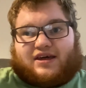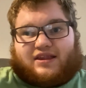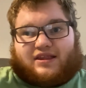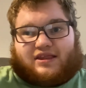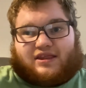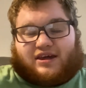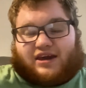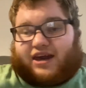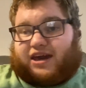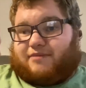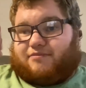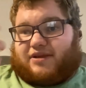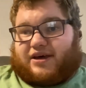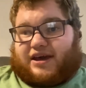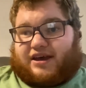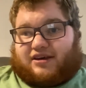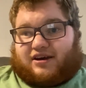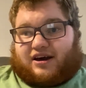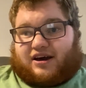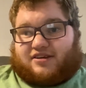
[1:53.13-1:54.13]
The gameplay
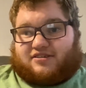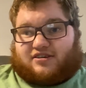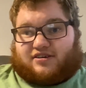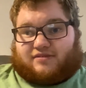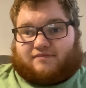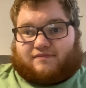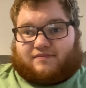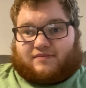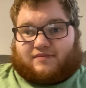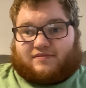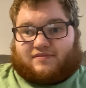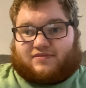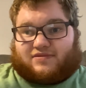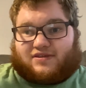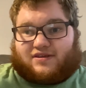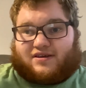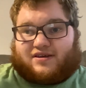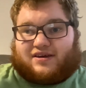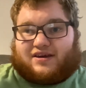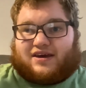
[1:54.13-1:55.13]
is awesome.
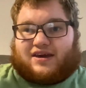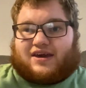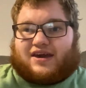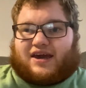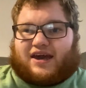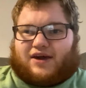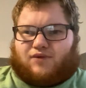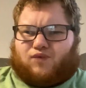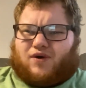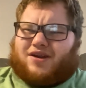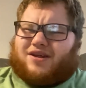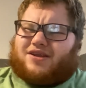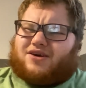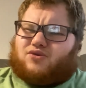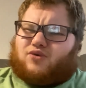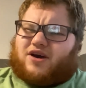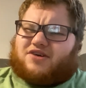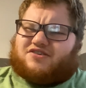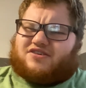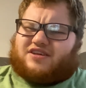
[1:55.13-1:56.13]
And one of the
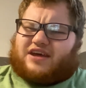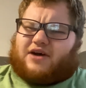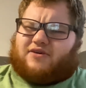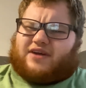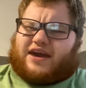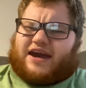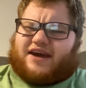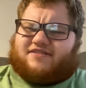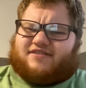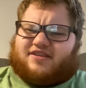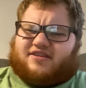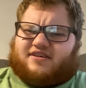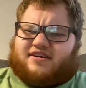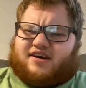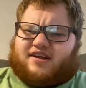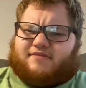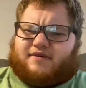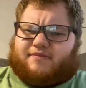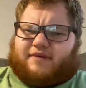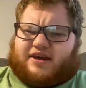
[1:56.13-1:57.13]
questions I was actually
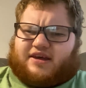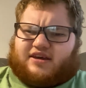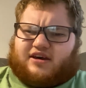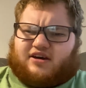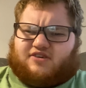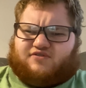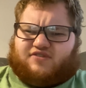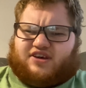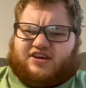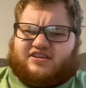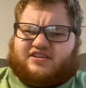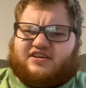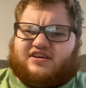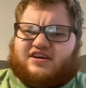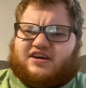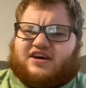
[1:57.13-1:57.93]
thinking about myself is,